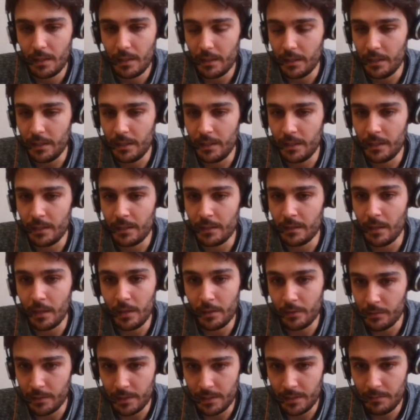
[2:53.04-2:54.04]
in
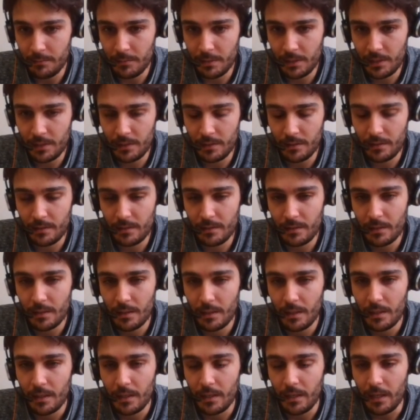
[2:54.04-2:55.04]
100 images,
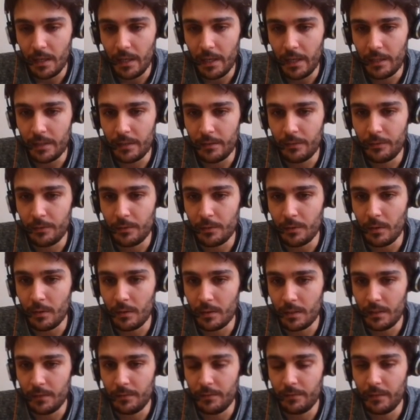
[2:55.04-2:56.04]
and if you
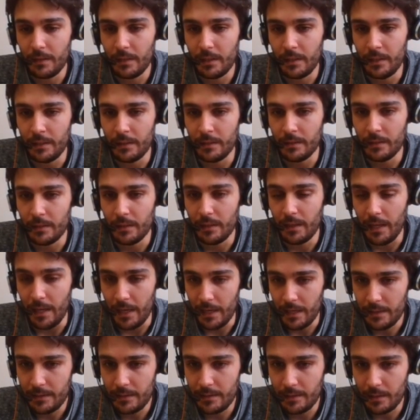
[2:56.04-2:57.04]
only find
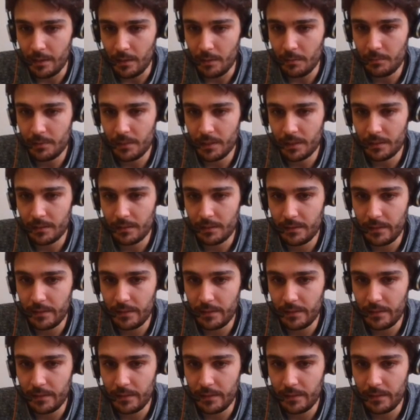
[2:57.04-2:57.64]
80 objects,